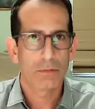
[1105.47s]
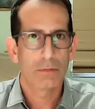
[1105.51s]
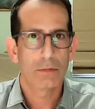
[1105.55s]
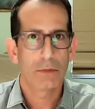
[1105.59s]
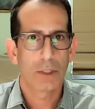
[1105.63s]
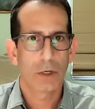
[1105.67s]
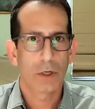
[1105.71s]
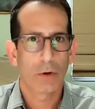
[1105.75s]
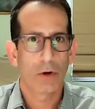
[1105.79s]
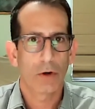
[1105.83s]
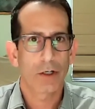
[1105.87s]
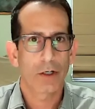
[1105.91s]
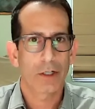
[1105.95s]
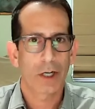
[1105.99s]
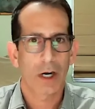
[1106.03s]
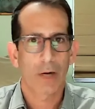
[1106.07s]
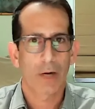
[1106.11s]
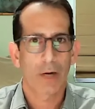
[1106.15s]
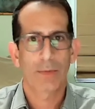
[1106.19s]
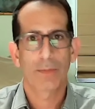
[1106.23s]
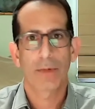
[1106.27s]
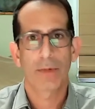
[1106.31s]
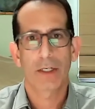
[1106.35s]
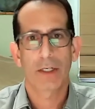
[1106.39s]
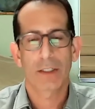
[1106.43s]

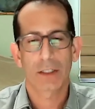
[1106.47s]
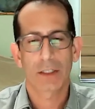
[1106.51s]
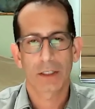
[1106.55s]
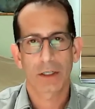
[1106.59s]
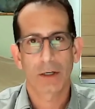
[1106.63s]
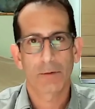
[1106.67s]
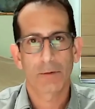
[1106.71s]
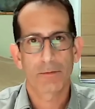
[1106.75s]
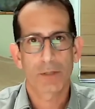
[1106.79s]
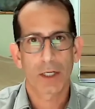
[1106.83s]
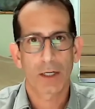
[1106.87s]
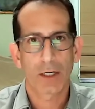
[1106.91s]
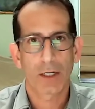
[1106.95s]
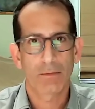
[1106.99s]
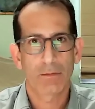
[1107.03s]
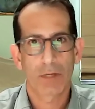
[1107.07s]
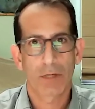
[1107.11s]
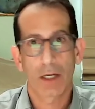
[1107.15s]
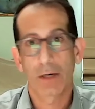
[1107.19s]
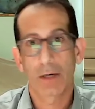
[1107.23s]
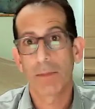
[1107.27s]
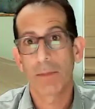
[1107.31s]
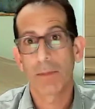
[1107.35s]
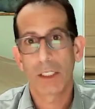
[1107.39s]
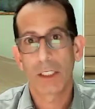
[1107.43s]
uncompromising uptime kind
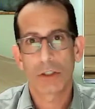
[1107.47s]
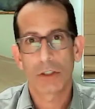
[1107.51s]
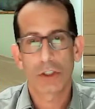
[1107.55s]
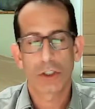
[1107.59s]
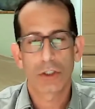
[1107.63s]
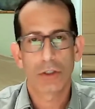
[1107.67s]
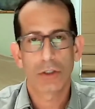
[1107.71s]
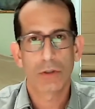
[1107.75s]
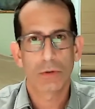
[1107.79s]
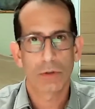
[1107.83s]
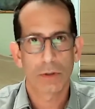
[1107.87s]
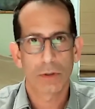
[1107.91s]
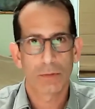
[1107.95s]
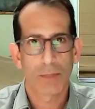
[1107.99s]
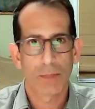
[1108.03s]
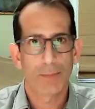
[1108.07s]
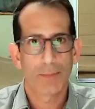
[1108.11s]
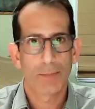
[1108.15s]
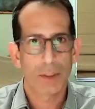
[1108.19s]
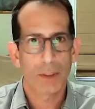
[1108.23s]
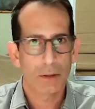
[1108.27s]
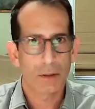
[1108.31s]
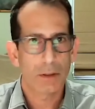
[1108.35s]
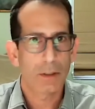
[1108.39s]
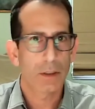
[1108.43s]
of means to you, and
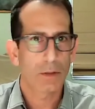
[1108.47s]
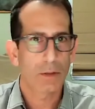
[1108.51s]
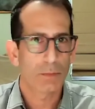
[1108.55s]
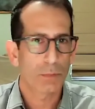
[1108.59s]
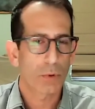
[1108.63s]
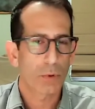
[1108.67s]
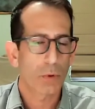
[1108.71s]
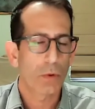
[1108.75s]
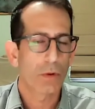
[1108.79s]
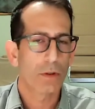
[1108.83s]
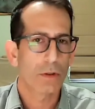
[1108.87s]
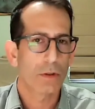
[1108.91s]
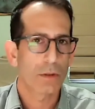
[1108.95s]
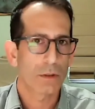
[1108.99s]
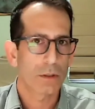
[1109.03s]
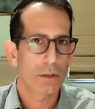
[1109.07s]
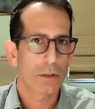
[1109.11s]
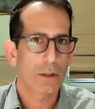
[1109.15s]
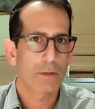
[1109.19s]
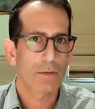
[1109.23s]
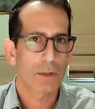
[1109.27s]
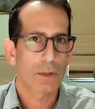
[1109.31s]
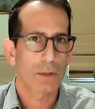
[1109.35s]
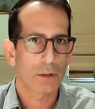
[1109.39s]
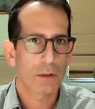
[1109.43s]
maybe the importance
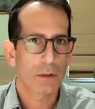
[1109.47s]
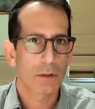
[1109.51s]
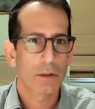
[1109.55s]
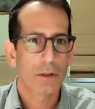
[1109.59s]
of it.